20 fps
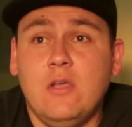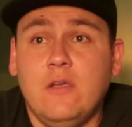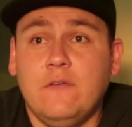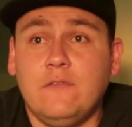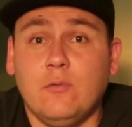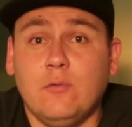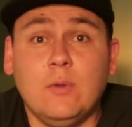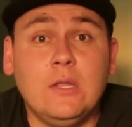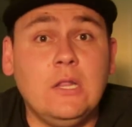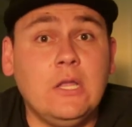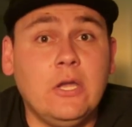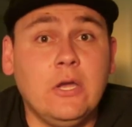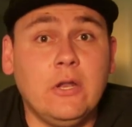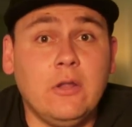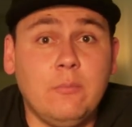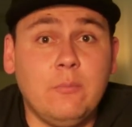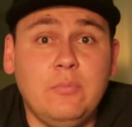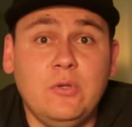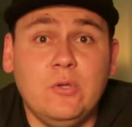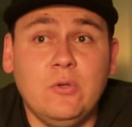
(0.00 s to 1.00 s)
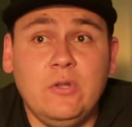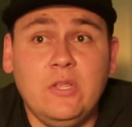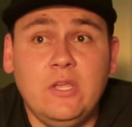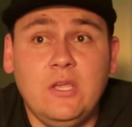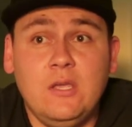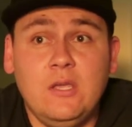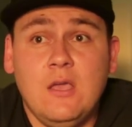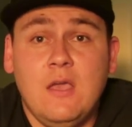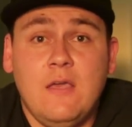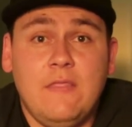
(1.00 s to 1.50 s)
if you're really good at
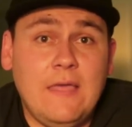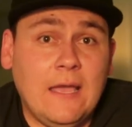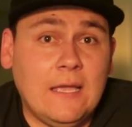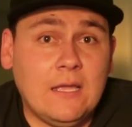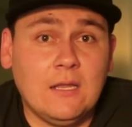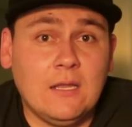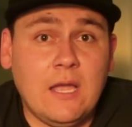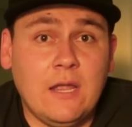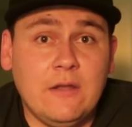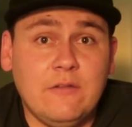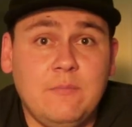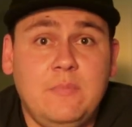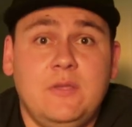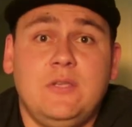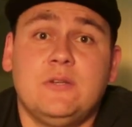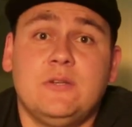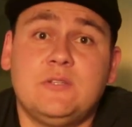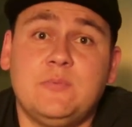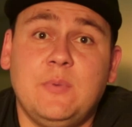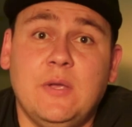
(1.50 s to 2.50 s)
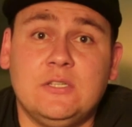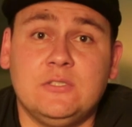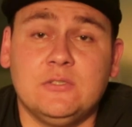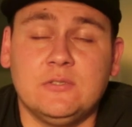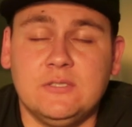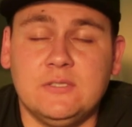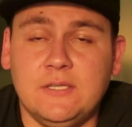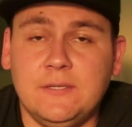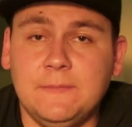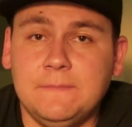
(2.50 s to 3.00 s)
beauty, that can kind of be your
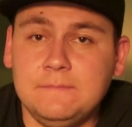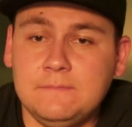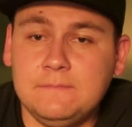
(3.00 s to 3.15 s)
specialty.